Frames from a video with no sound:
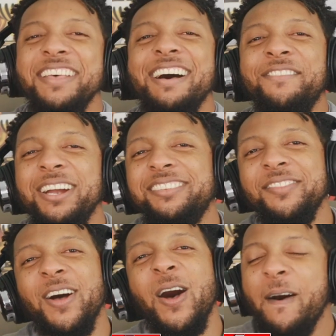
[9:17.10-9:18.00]
First
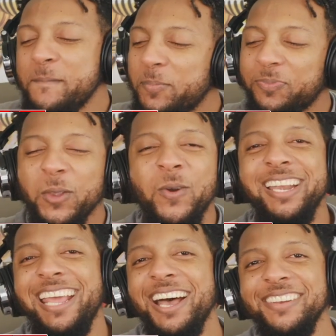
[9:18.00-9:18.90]
of all, where
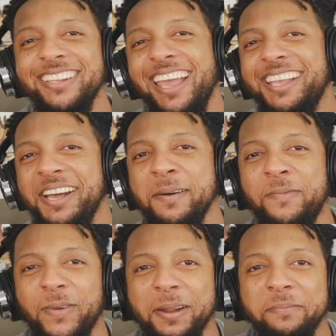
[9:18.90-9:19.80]
the hell did that come
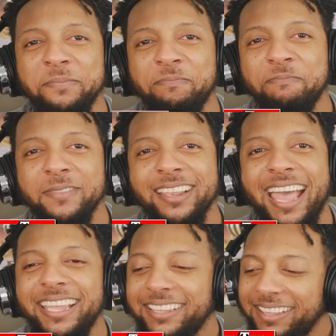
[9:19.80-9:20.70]
from?
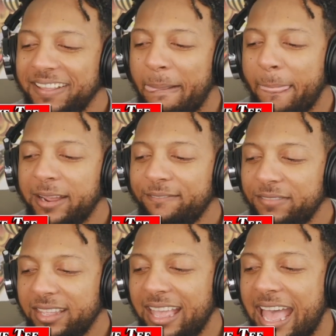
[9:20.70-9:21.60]
Like,
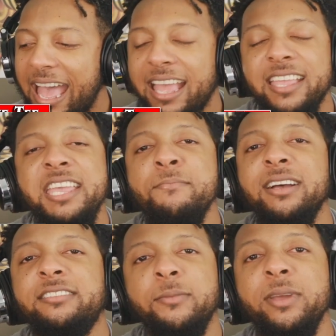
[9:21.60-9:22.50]
he
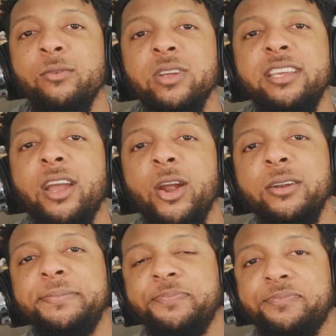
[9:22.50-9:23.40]
must have been really hurt.
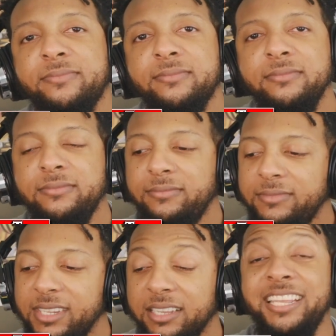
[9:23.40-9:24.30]

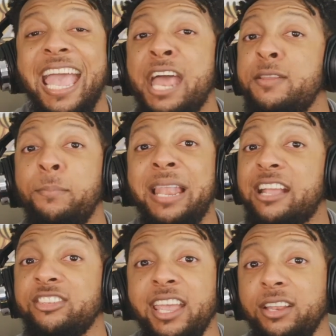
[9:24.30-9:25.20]
Because he had the black
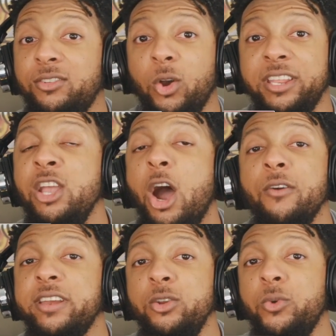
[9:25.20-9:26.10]
shades on. He
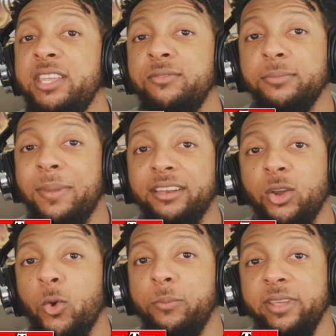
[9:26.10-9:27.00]
already knew he was about to
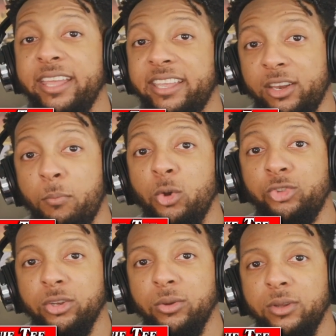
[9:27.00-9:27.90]
go up there and get
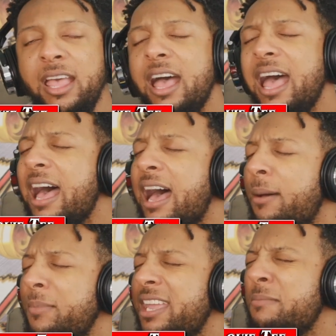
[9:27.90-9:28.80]
emotional.
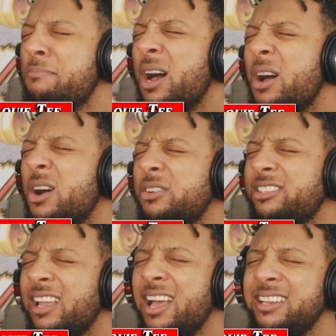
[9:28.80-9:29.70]
I'm
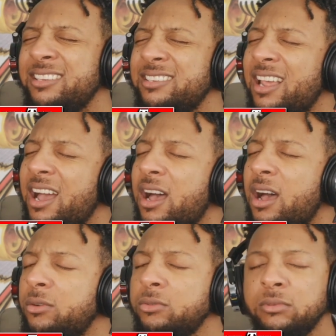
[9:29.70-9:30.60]

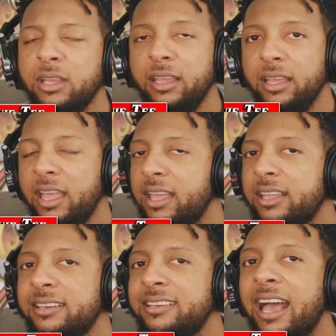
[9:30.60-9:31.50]
emotional
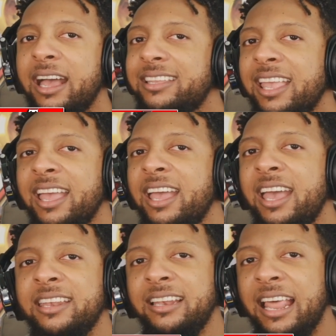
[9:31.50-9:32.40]
and I
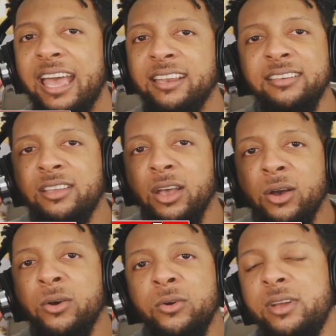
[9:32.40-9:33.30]
can't let
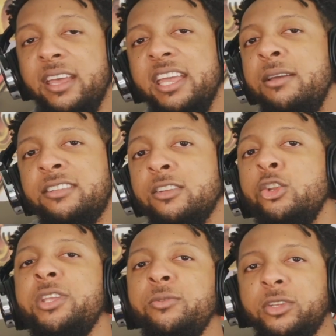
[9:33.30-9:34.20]
go. He also
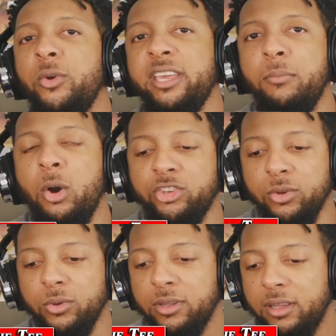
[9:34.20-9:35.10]
knew he was going to get
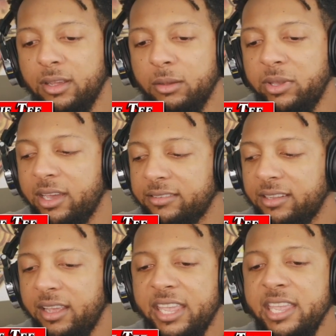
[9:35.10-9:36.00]
emotional because
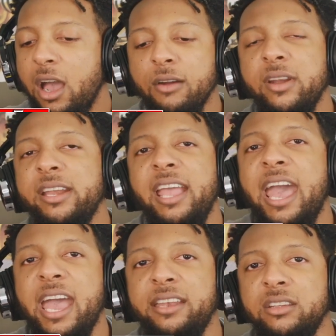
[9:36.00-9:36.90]
he already
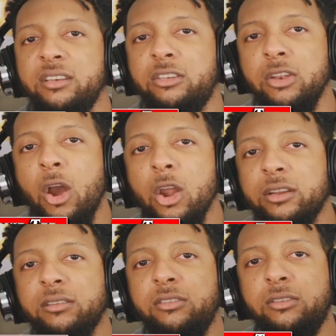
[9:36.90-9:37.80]
had the
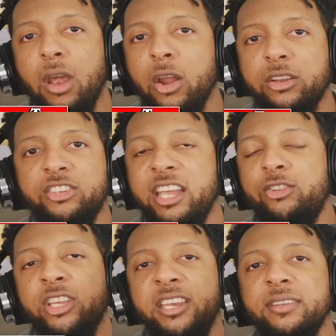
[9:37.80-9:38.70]
dark, dark shades.
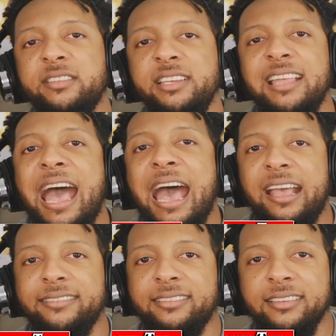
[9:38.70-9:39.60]
You couldn't even see his
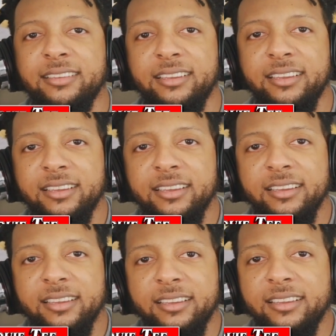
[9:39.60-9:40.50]
eyes.
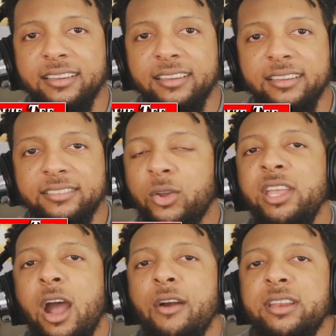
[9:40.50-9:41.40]
So he
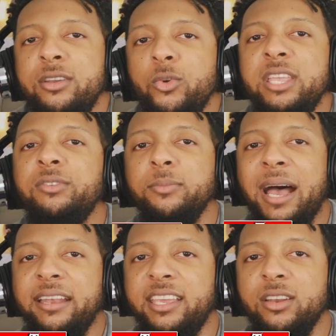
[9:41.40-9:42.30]
already knew he was
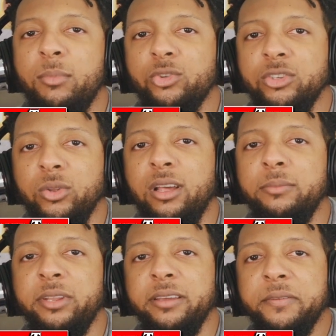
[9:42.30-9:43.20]
about to get emotional
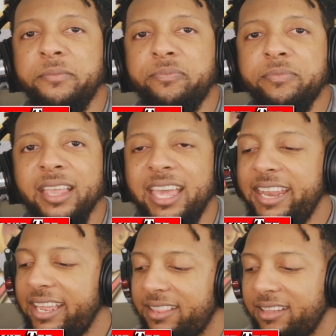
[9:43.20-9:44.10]
up there. And
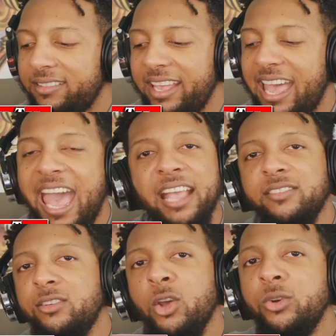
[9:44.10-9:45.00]
they asked
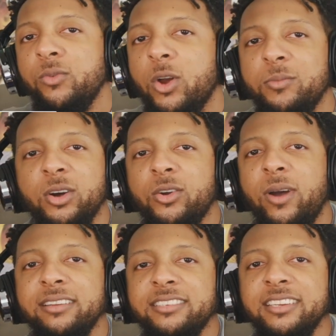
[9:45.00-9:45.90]
the Tony Romo
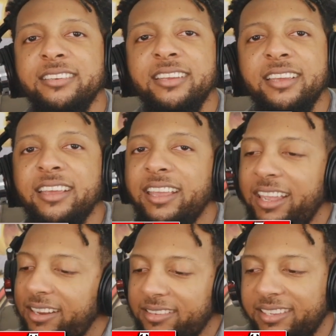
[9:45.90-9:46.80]
question
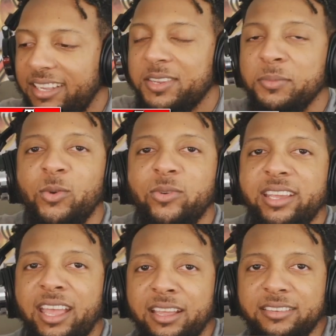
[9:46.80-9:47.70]
and it sent him over
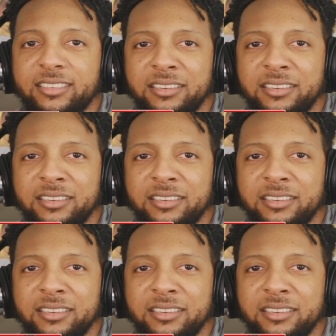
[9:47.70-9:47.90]
the edge.